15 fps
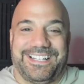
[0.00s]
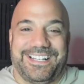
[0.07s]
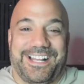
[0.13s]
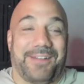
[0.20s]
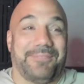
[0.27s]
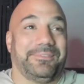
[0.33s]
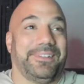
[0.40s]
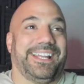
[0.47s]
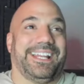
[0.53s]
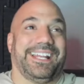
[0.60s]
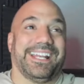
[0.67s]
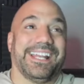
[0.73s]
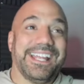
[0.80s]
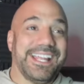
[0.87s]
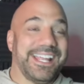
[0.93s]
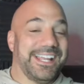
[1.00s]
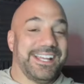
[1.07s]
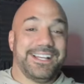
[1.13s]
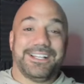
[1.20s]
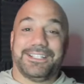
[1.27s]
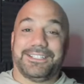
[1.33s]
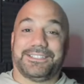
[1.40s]
I mean,
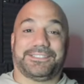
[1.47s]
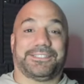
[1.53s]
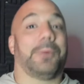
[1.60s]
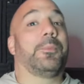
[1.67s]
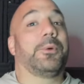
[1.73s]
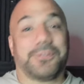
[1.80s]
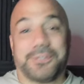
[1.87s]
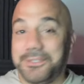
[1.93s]
someone's